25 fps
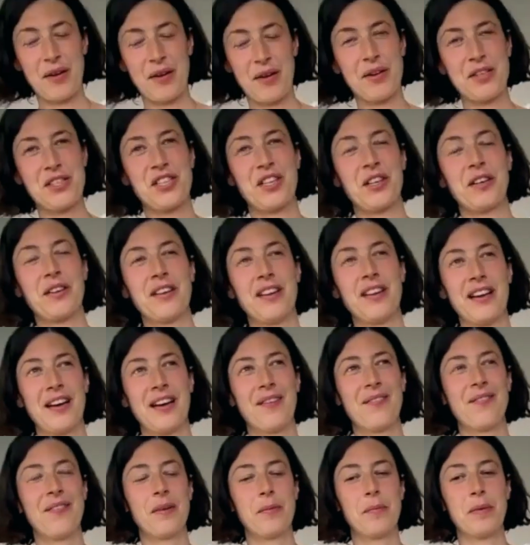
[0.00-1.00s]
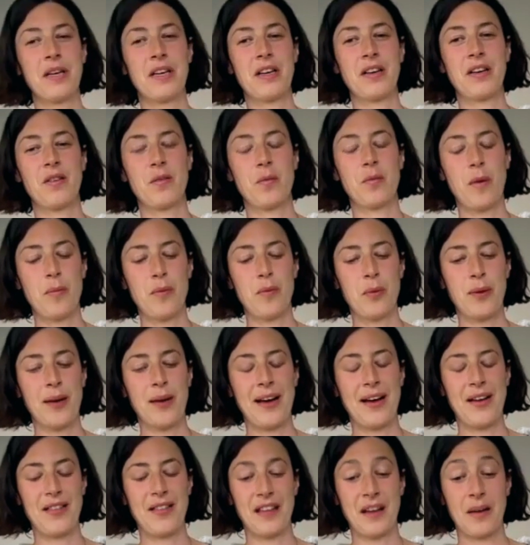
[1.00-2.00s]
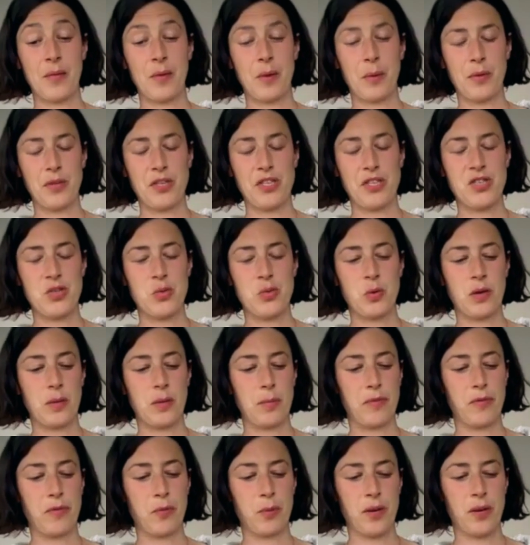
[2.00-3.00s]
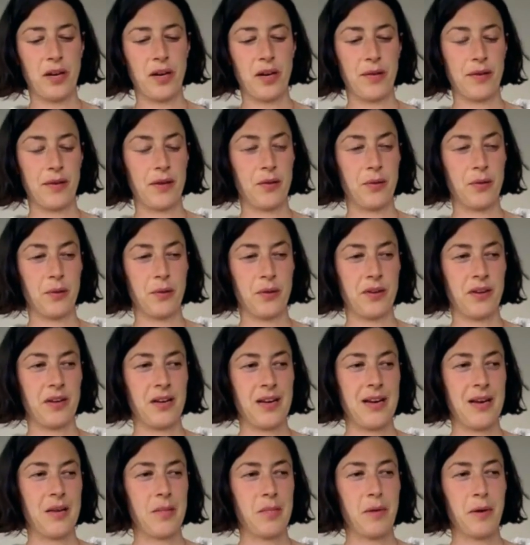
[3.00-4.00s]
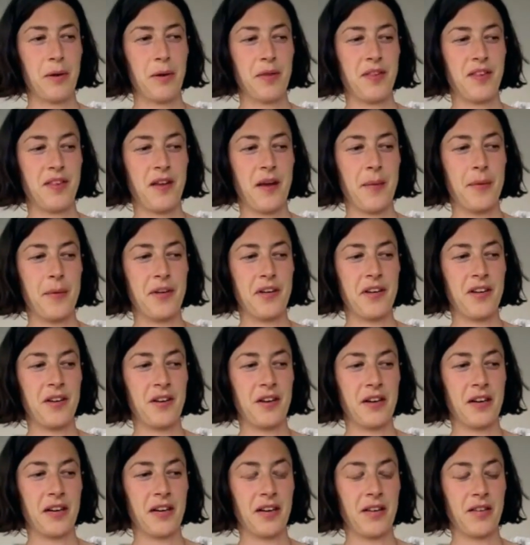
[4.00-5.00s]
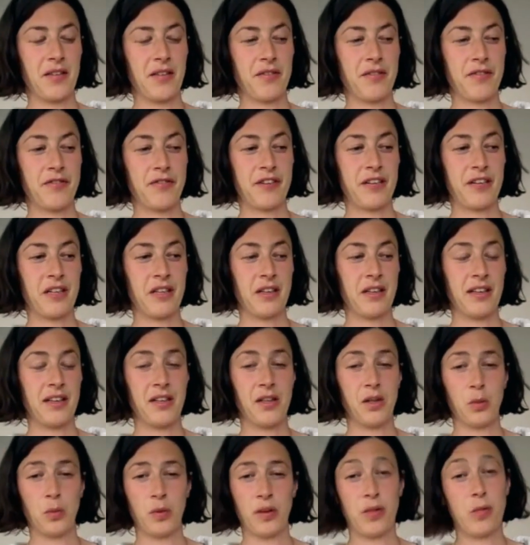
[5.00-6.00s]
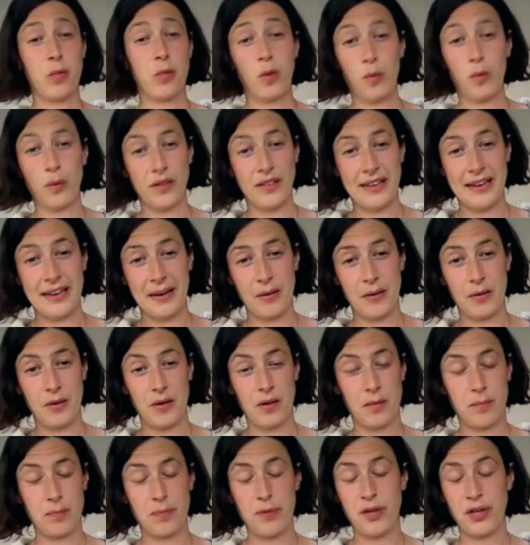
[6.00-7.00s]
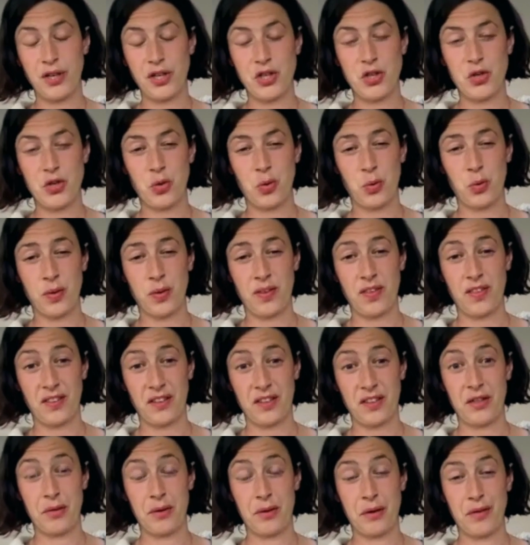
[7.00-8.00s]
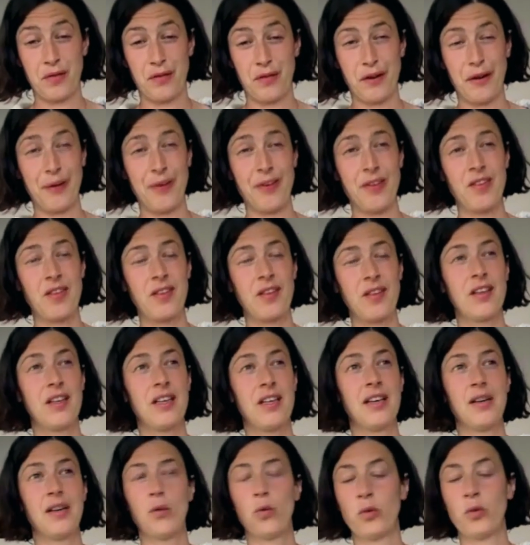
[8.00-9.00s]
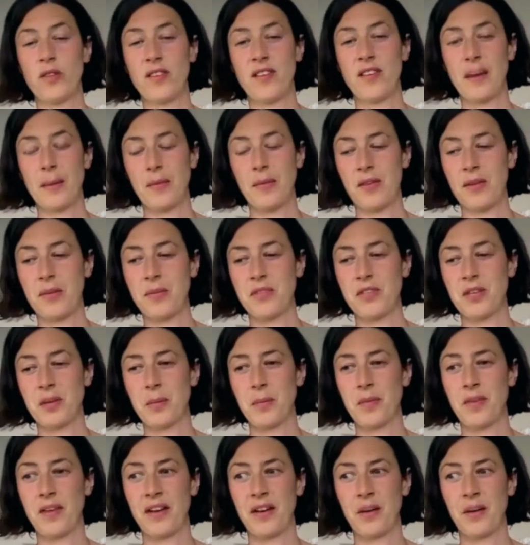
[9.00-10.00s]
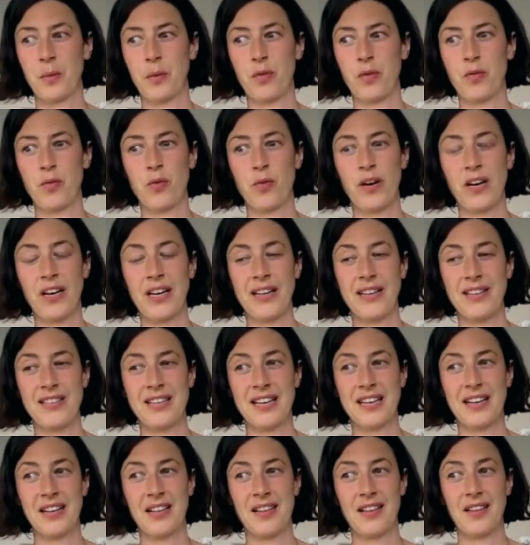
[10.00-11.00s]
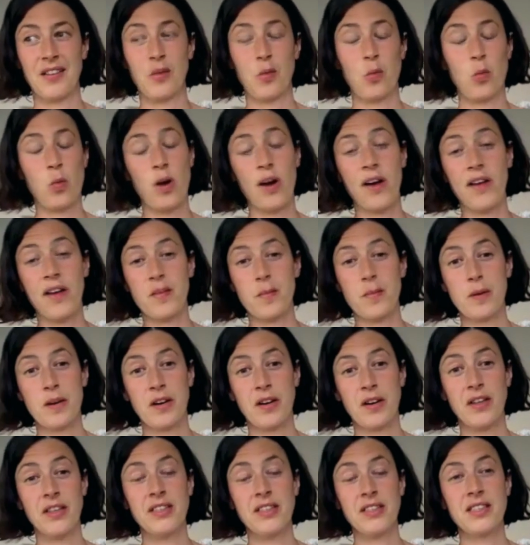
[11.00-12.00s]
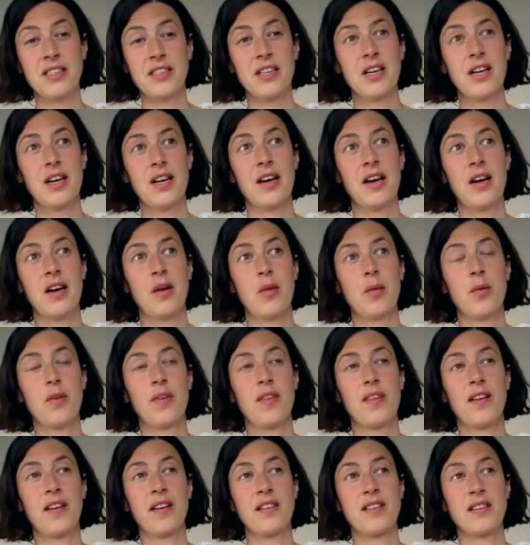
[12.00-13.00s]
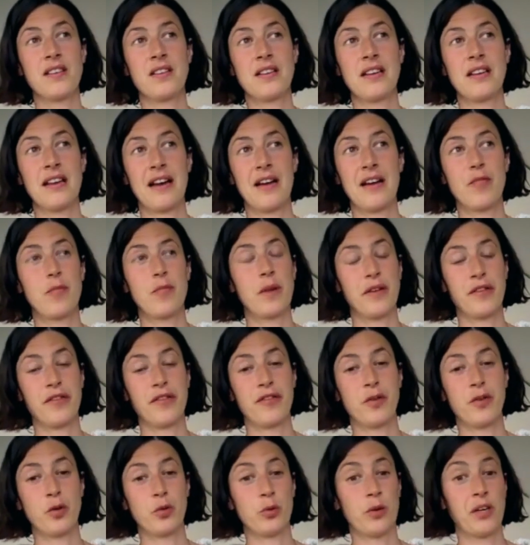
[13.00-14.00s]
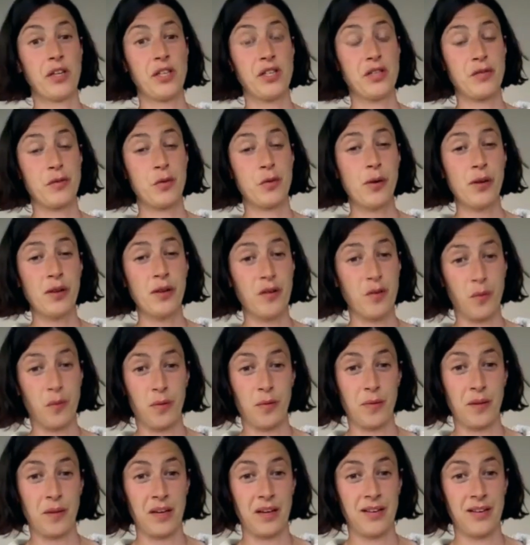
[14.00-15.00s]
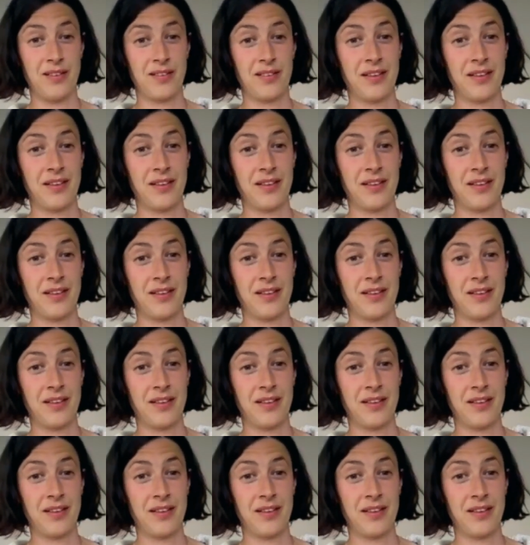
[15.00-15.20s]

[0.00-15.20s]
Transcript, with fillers: question. Because when we were out there, we were just talking before we hit record, both Simon and I fell ill with what we now are pretty sure was the coronavirus, all the same symptoms, and it was really intense. And the worst part was that I didn't have my full range of oils with me.